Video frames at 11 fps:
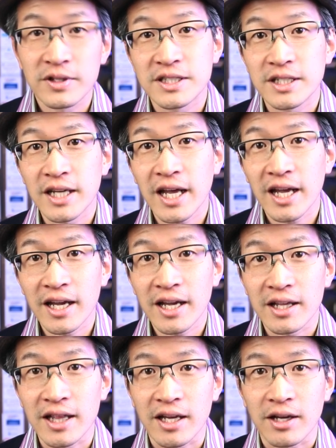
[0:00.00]
today,
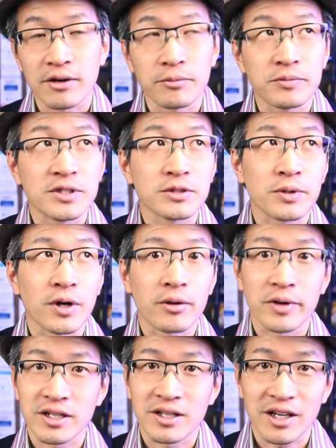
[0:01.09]
like since we're
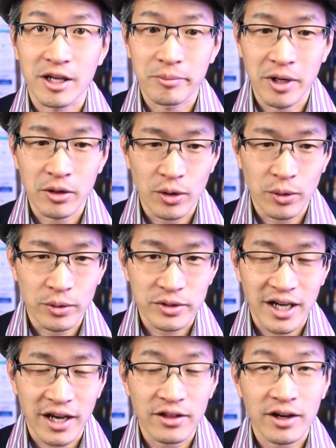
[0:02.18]
already talking about goals,
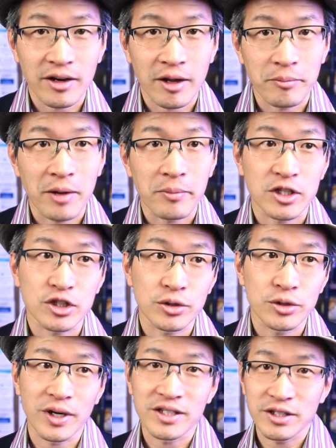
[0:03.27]
I thought I might show
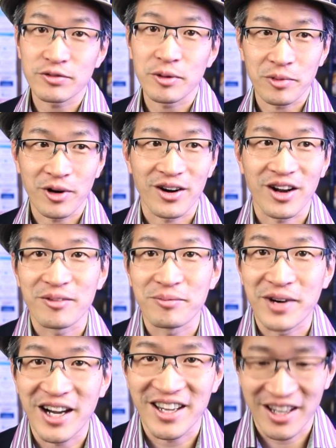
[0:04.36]
you a different part of
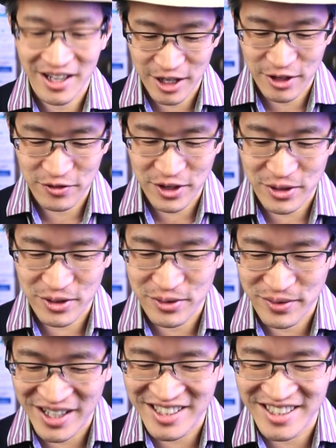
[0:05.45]
my
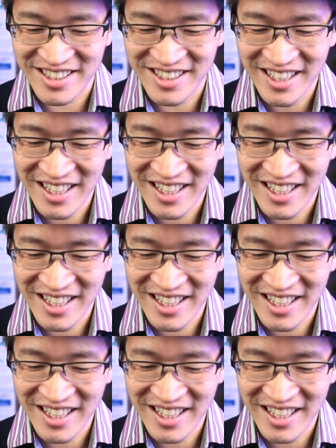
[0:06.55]
configuration.